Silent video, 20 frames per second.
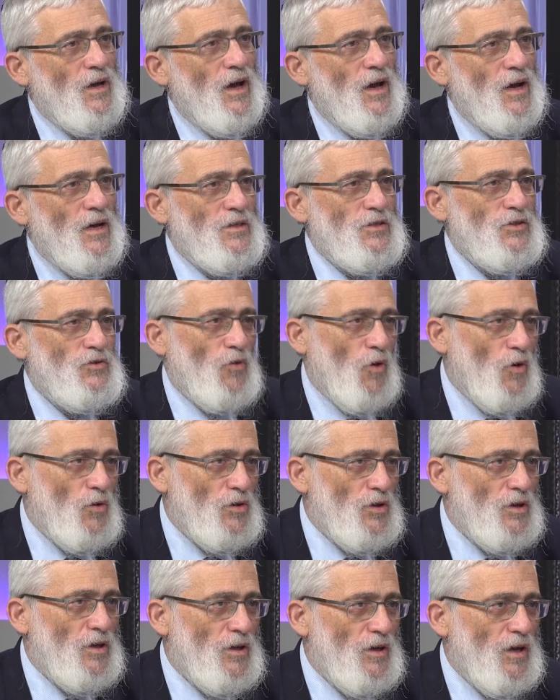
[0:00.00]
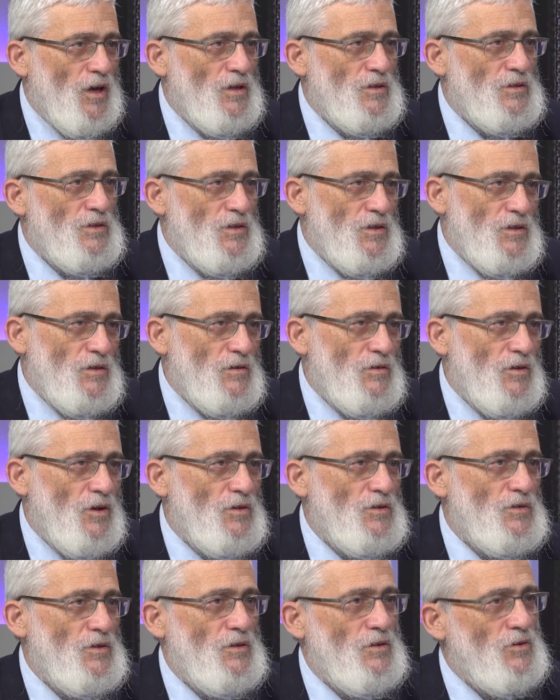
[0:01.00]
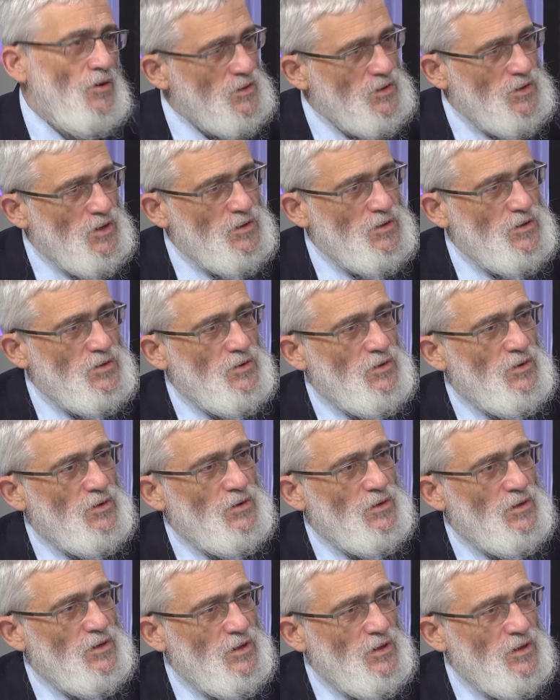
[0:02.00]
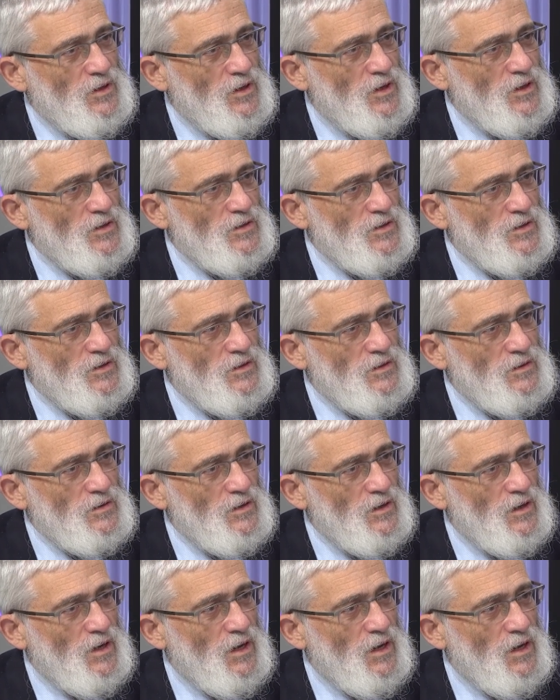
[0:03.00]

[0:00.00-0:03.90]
are strongly against it and those that are not so strongly against it.